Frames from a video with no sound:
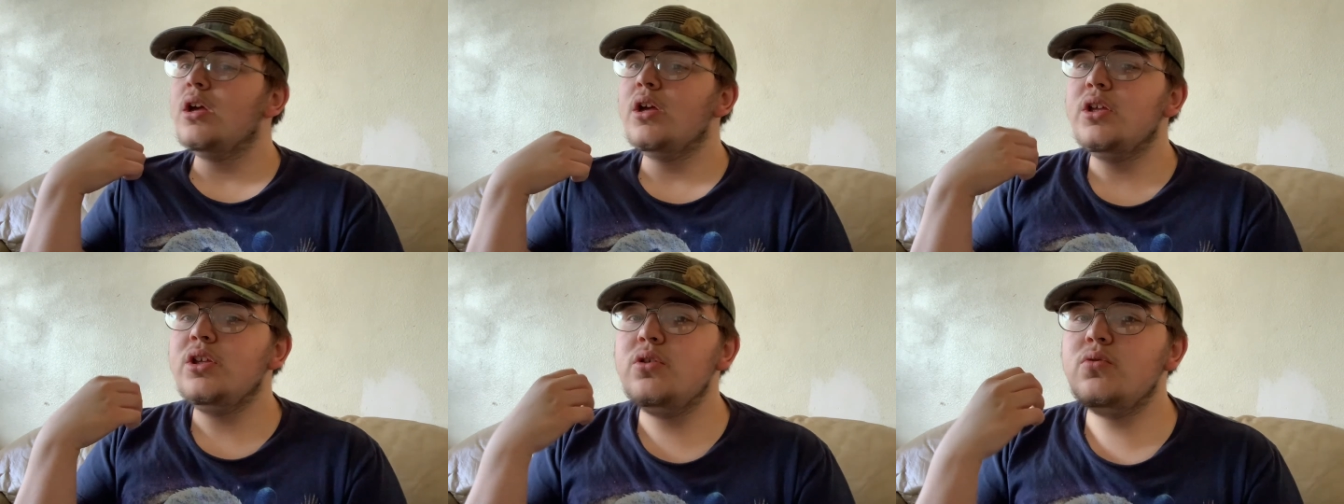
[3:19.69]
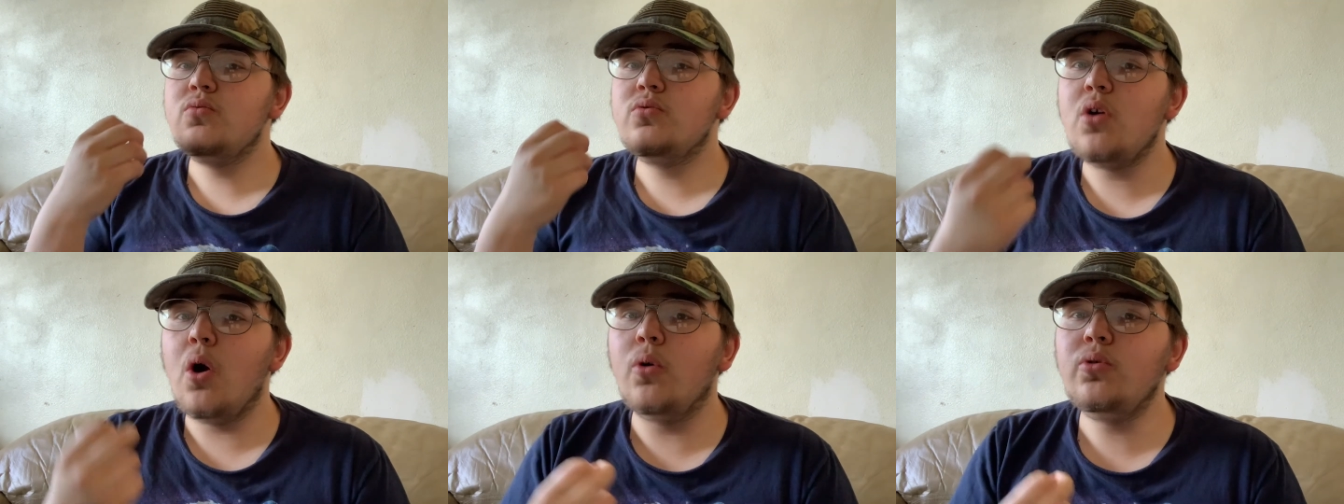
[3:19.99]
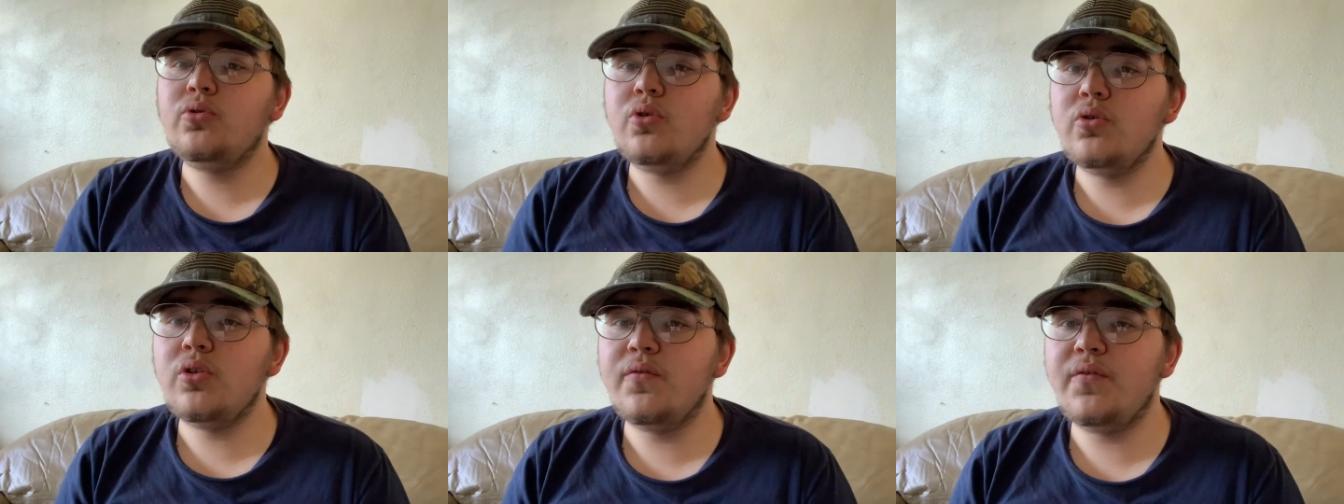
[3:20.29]
you go
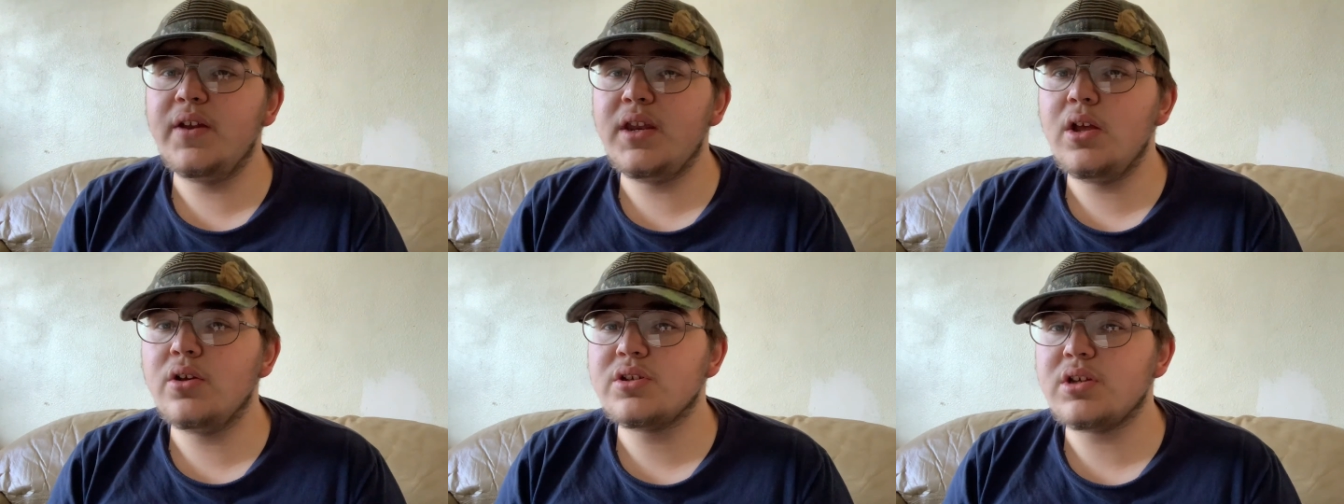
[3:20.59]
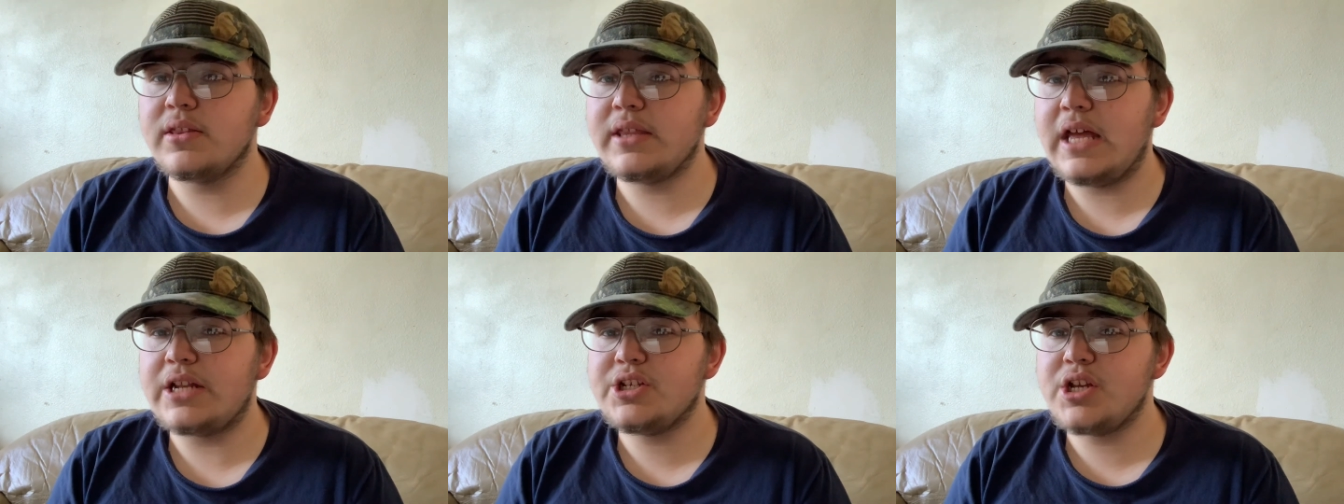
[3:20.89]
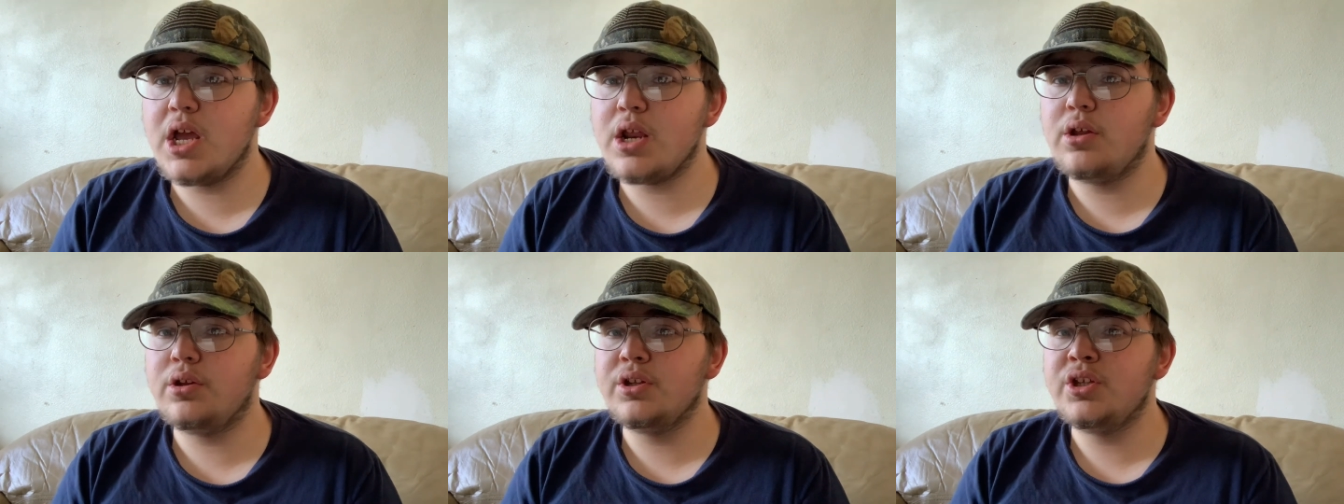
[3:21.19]
to the videos on that
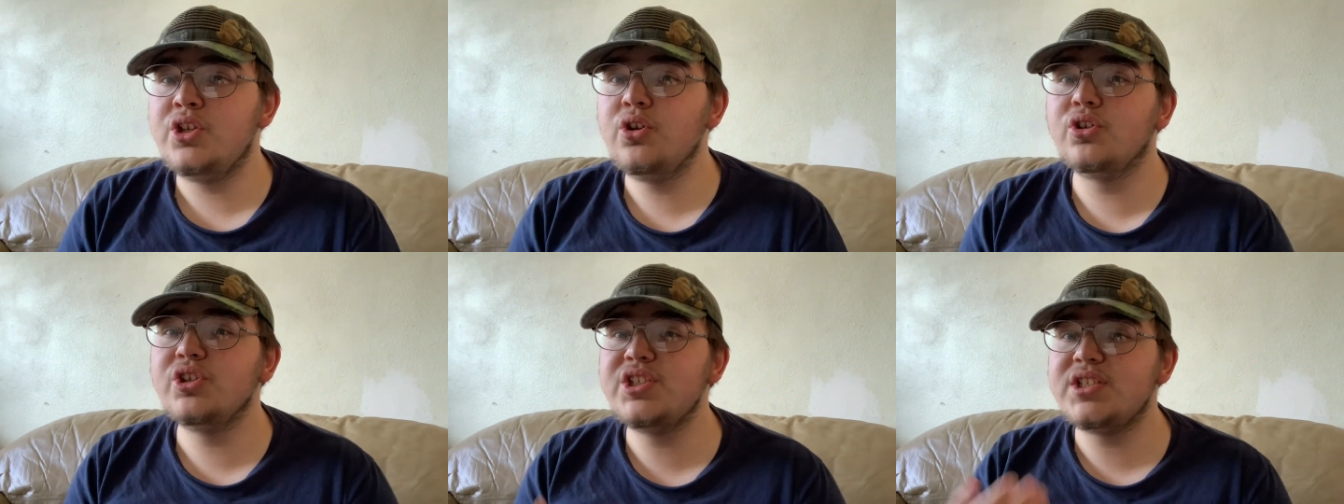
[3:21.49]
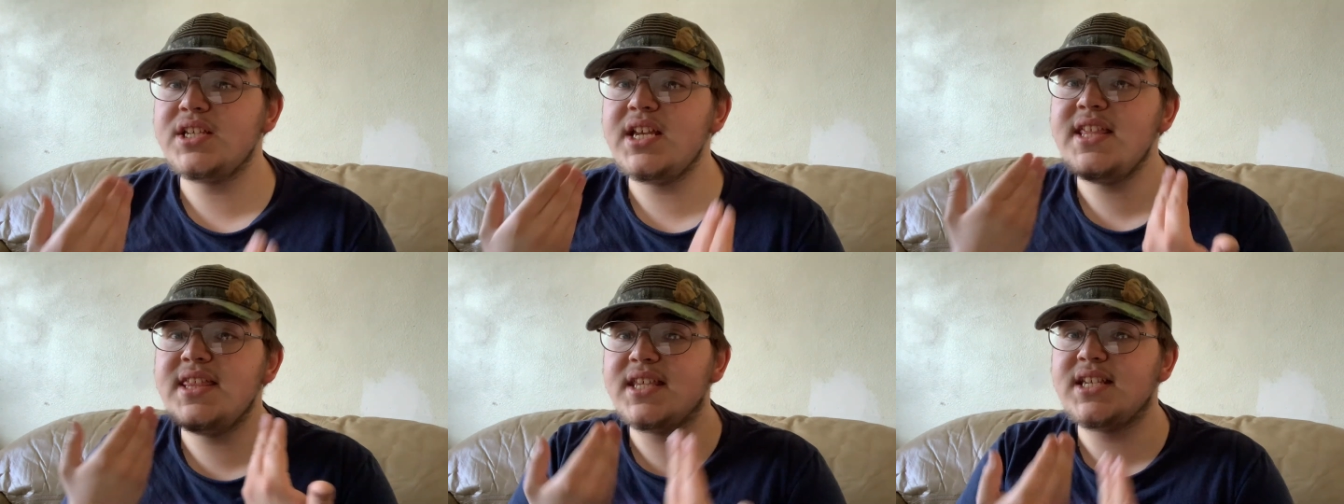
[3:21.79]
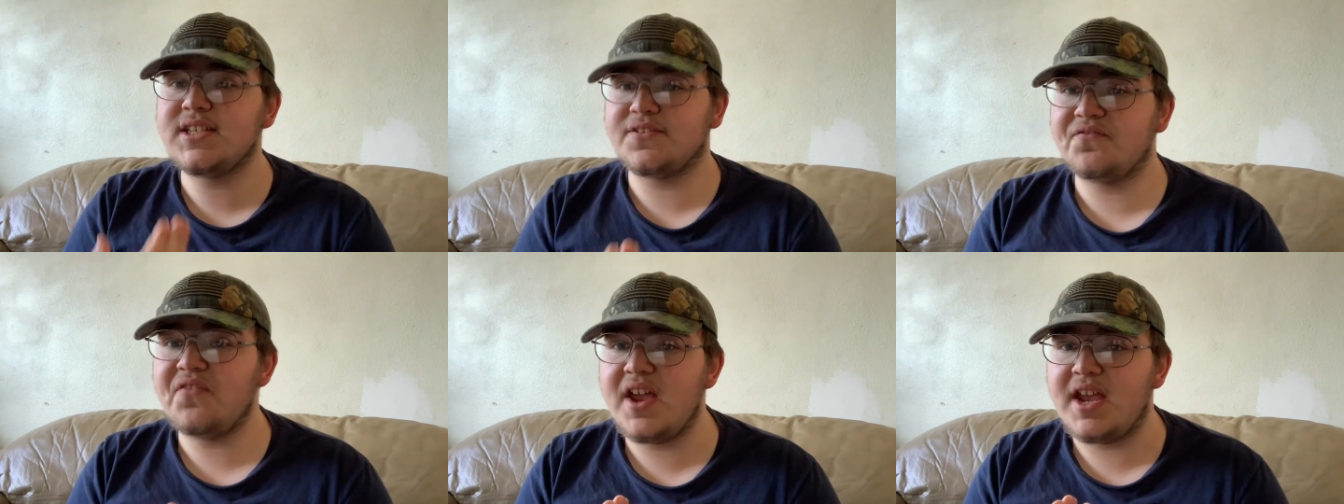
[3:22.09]
channel, you'll see
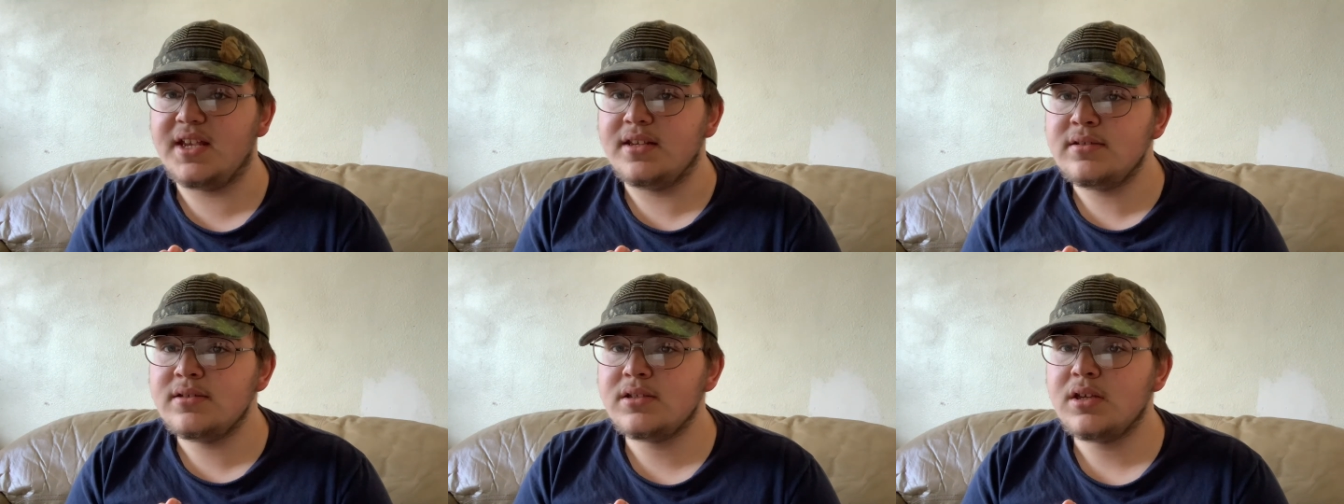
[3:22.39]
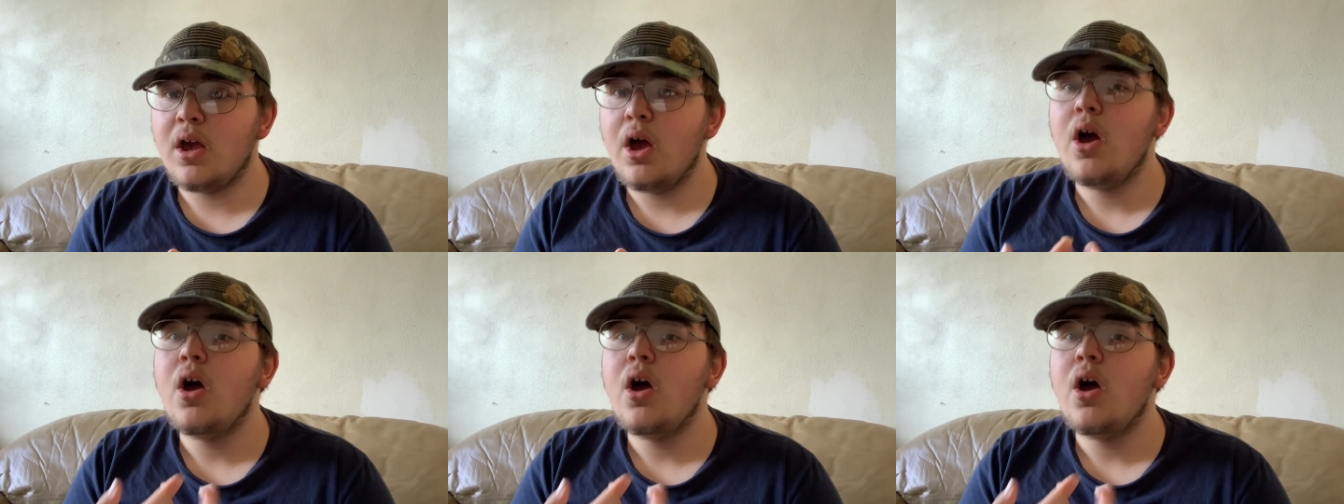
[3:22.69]
this face.